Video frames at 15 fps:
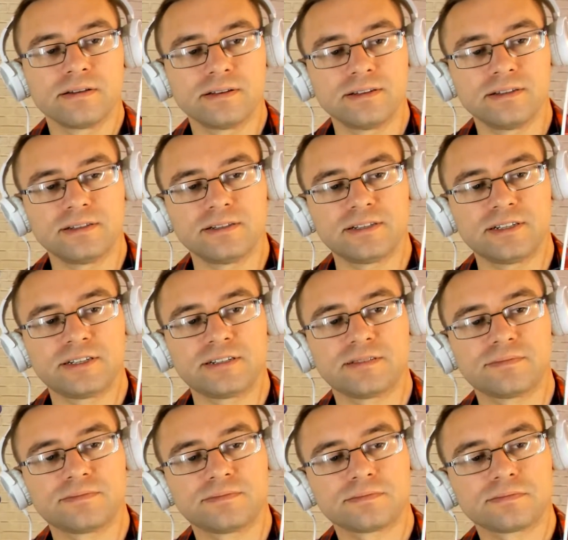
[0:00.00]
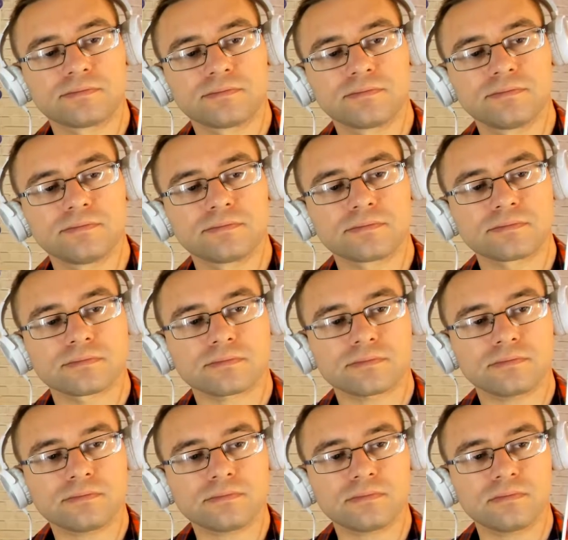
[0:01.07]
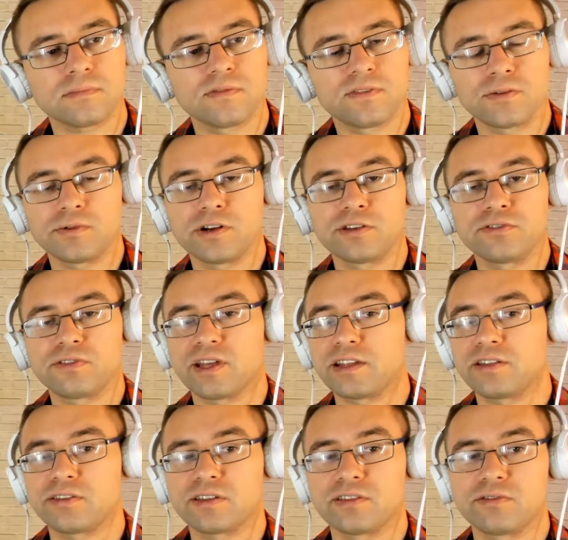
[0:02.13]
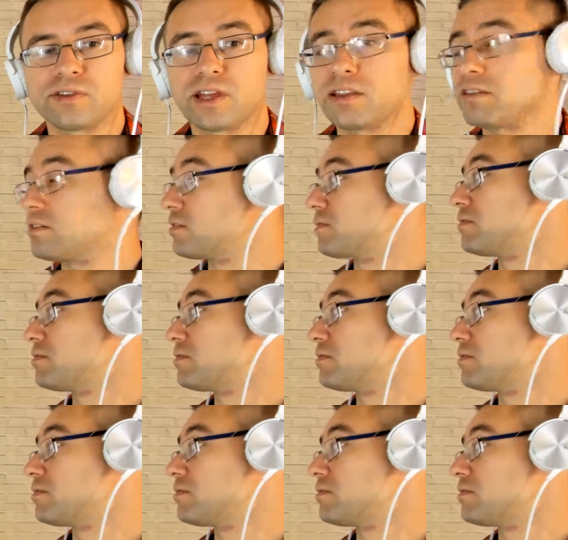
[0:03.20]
If you want to do that, you can do that.